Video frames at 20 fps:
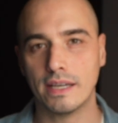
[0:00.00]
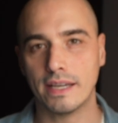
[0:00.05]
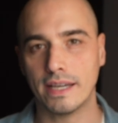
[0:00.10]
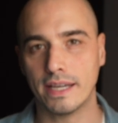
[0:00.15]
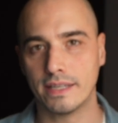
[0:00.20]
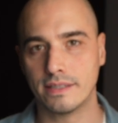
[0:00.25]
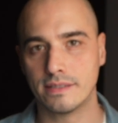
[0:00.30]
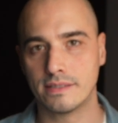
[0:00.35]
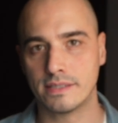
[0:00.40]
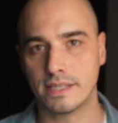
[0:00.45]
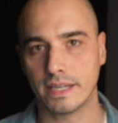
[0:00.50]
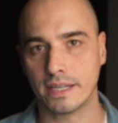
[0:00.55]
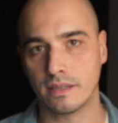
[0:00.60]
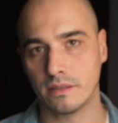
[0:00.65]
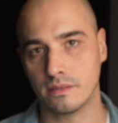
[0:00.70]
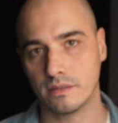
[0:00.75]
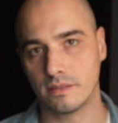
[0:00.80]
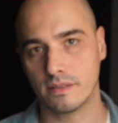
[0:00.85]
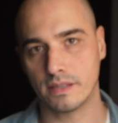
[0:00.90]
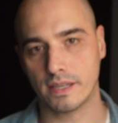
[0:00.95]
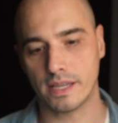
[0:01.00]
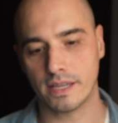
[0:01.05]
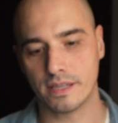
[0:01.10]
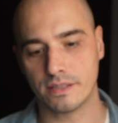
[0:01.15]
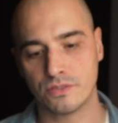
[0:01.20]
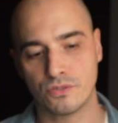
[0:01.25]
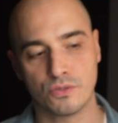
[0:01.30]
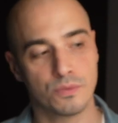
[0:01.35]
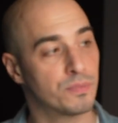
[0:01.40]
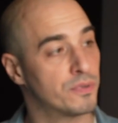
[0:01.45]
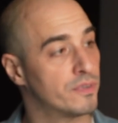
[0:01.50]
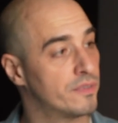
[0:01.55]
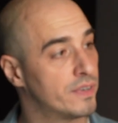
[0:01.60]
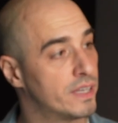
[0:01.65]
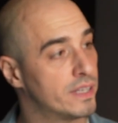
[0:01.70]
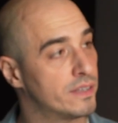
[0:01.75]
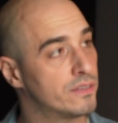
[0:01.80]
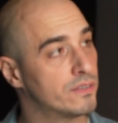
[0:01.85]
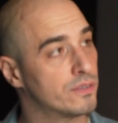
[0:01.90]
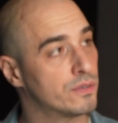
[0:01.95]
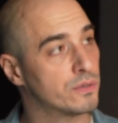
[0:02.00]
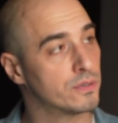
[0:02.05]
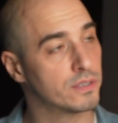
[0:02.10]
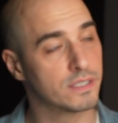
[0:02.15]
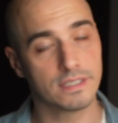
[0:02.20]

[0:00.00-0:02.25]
And second is to prevent your